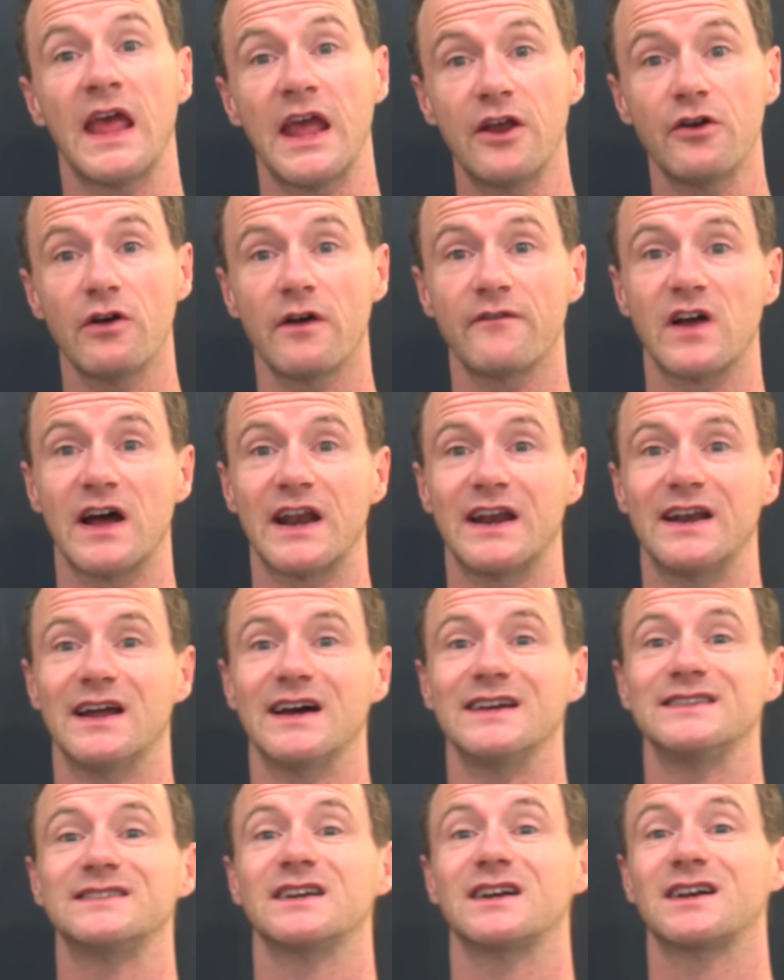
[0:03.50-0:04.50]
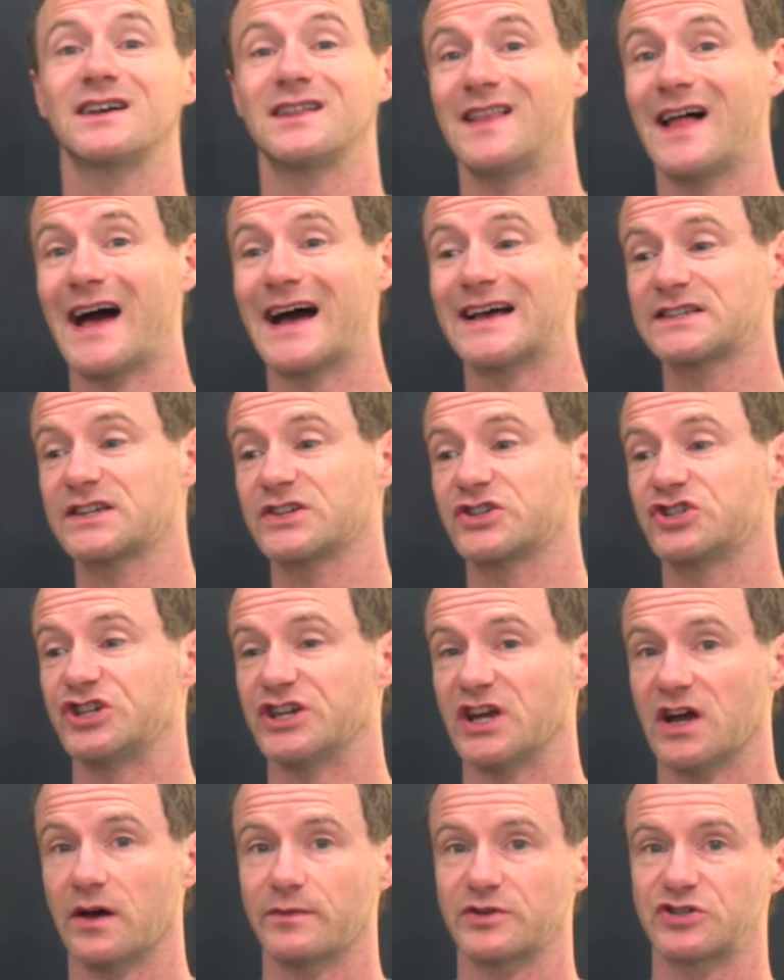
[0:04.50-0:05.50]
Here I've got a nice classic
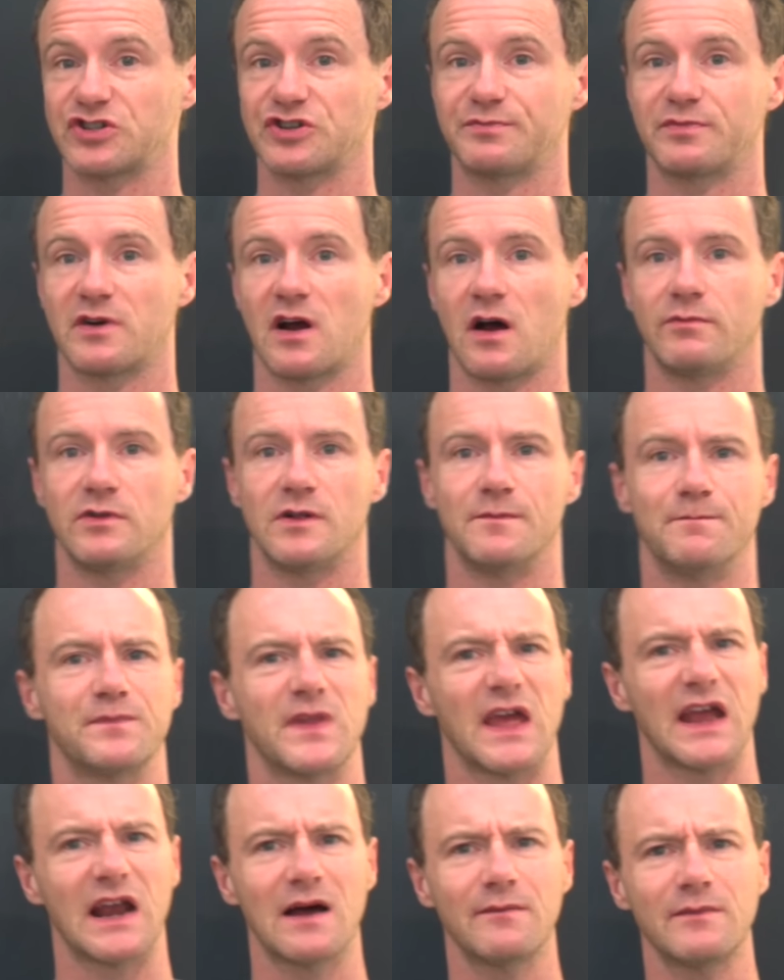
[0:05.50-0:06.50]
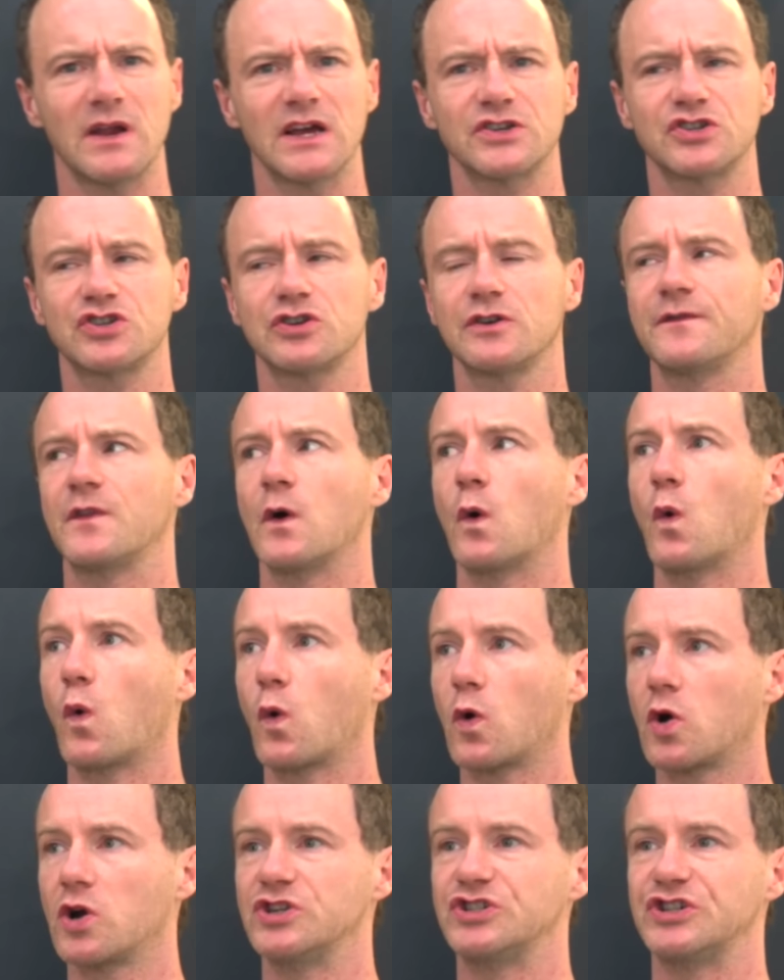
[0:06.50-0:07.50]
geometry problem, and I'm not sure of the
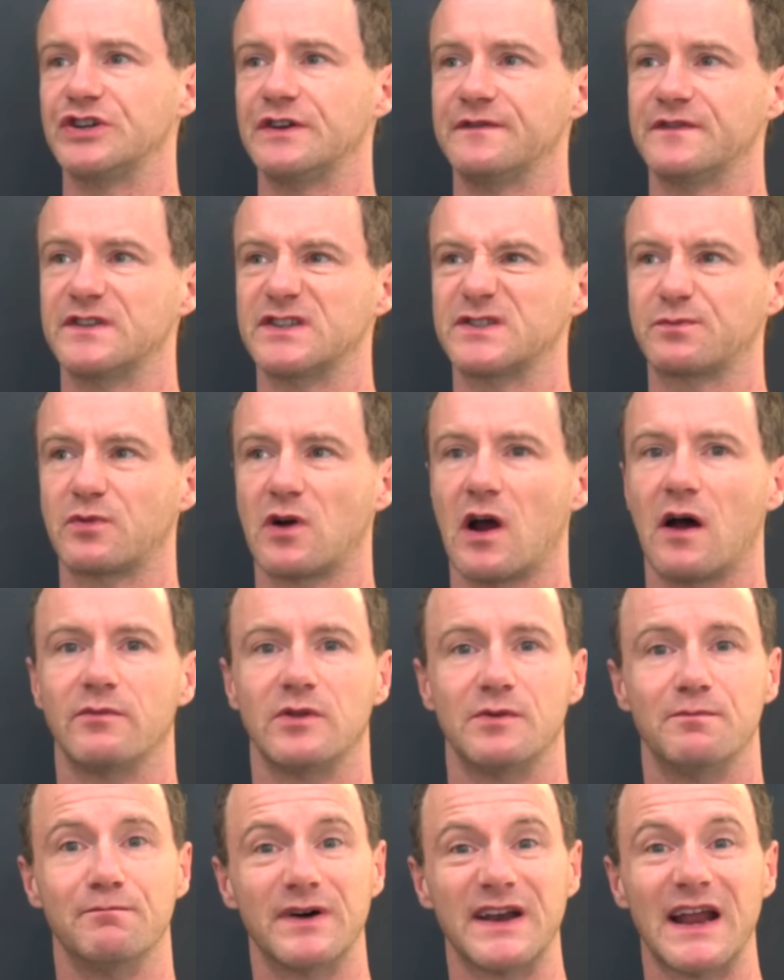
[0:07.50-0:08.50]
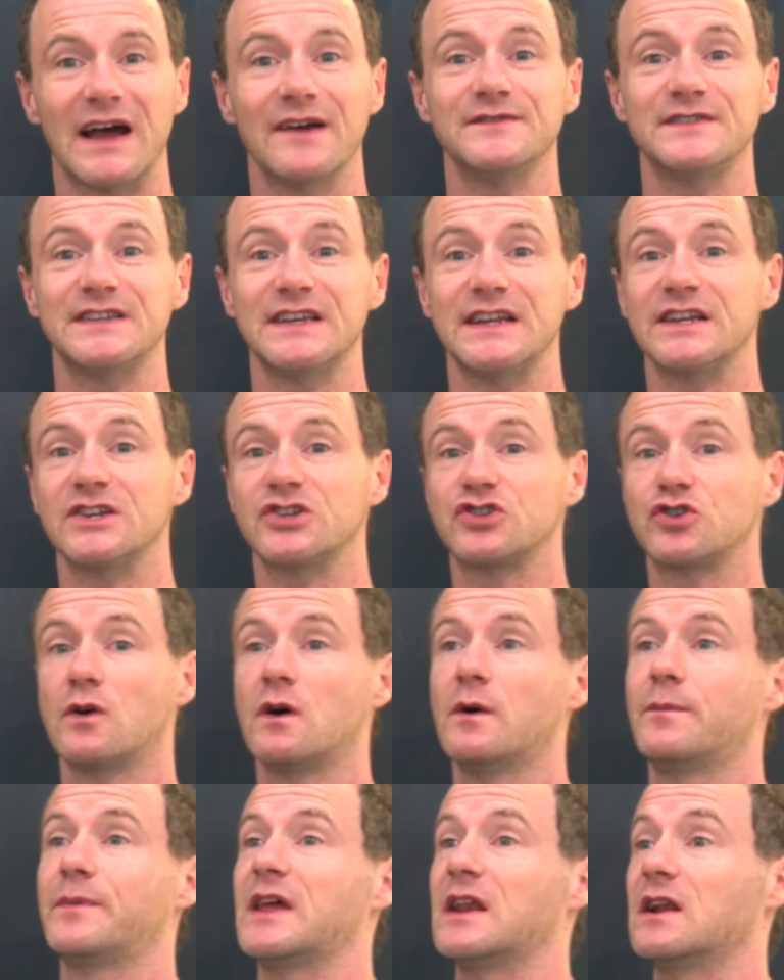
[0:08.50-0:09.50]
origin of this problem, but I've seen it show
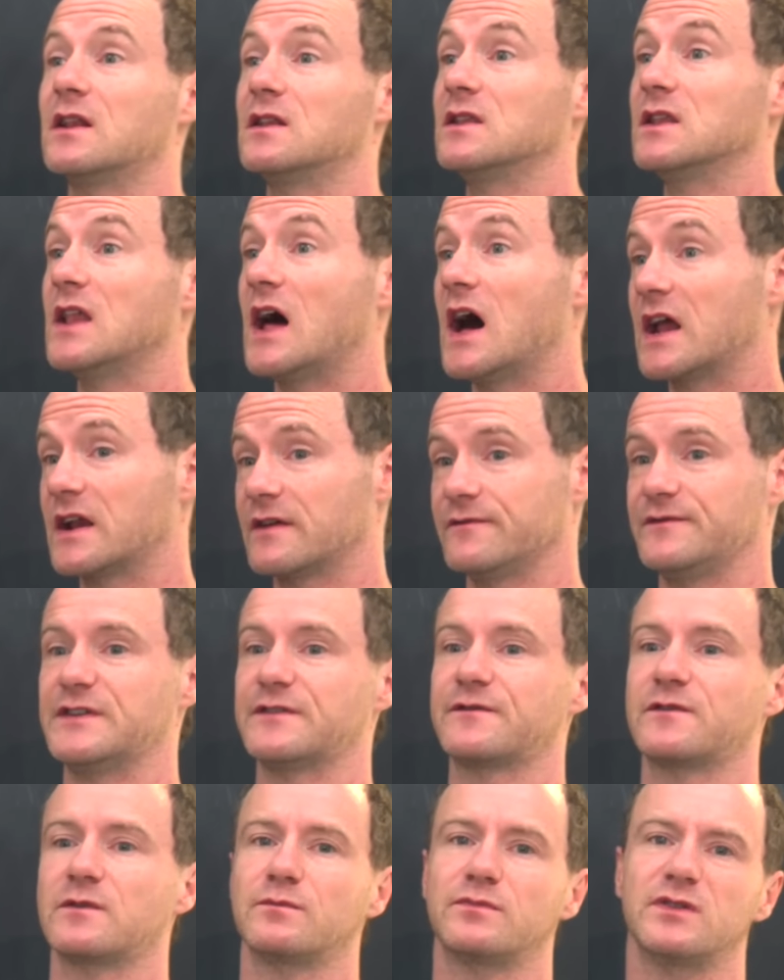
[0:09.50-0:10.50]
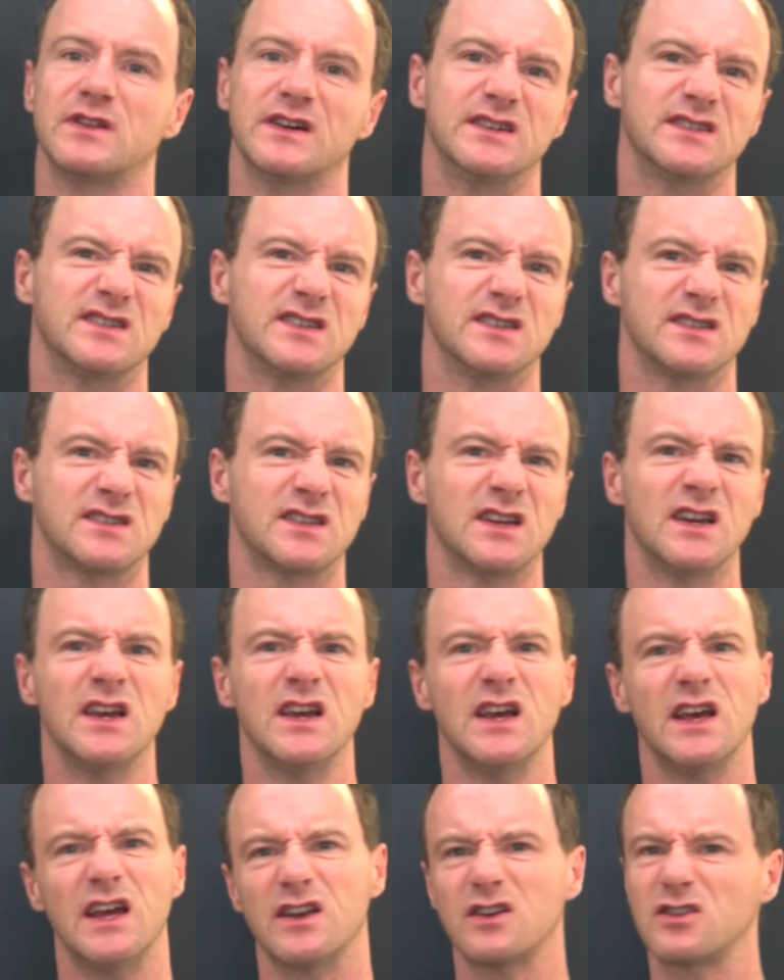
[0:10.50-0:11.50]
up in a lot of different places,
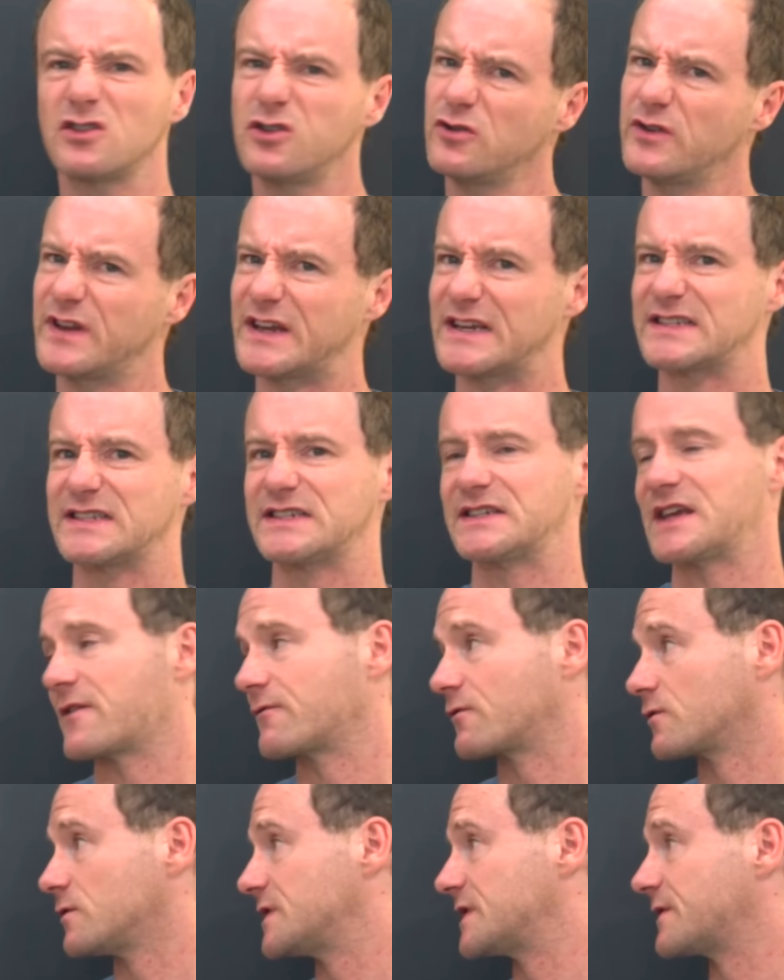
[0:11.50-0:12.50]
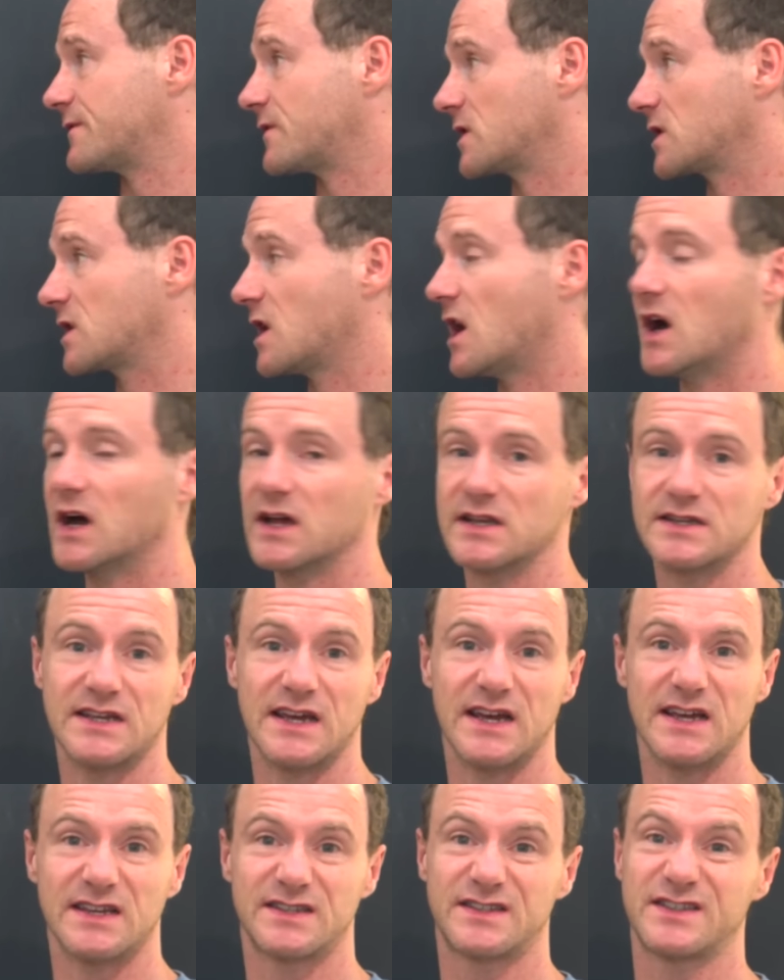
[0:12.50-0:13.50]
including several different
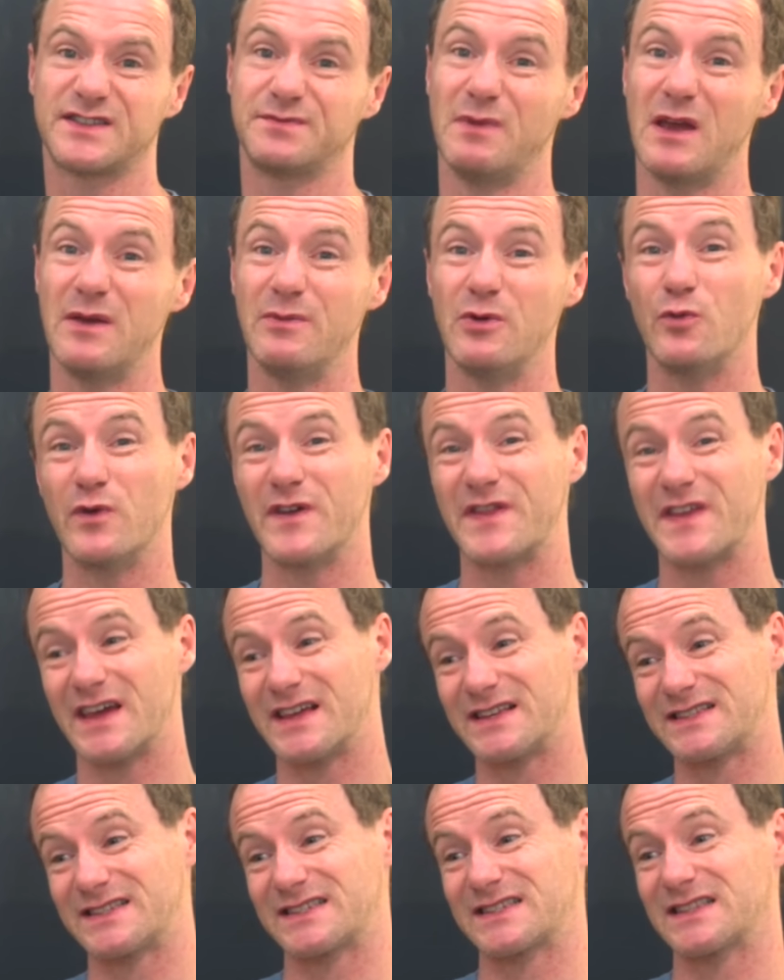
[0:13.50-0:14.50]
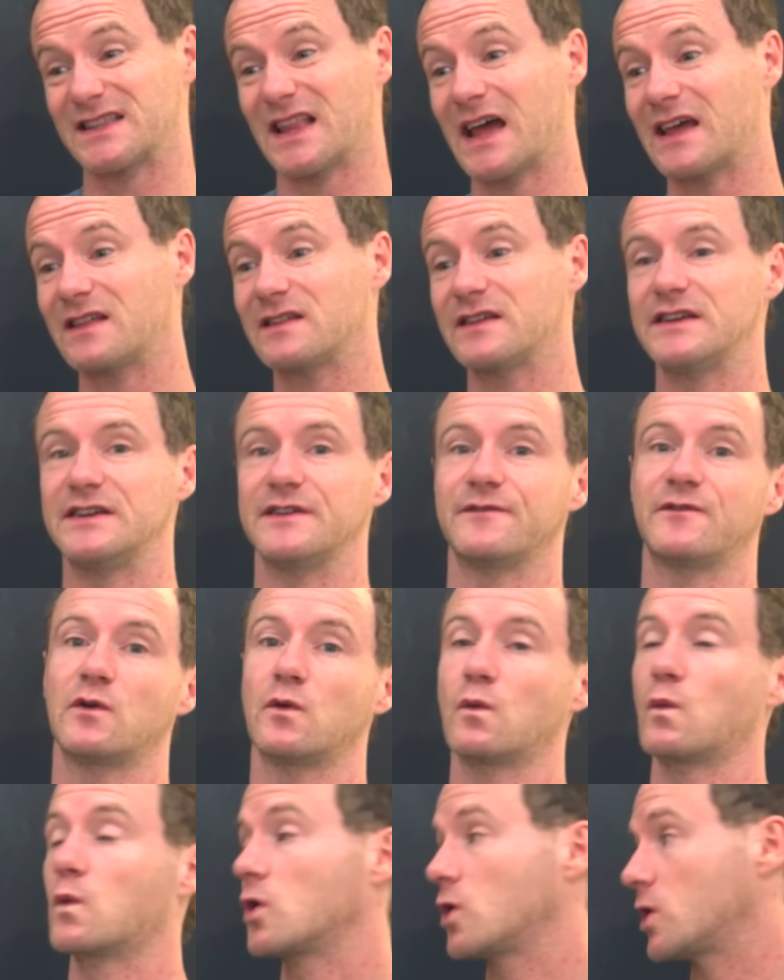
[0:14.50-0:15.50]
contests, maybe with slightly
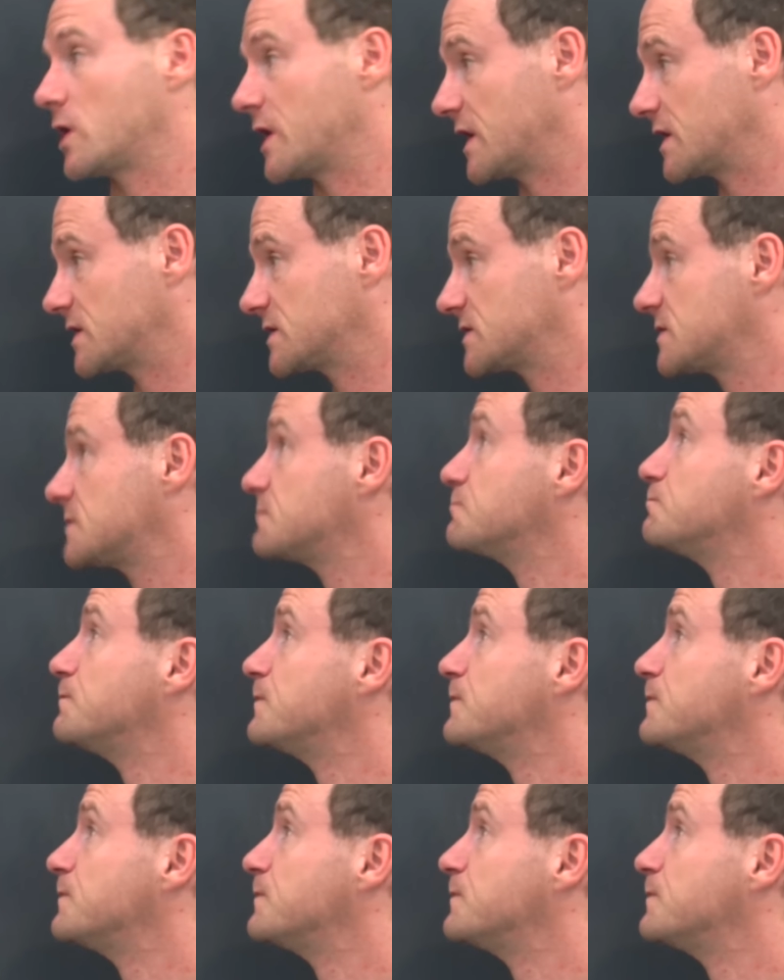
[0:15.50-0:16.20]
different wordings.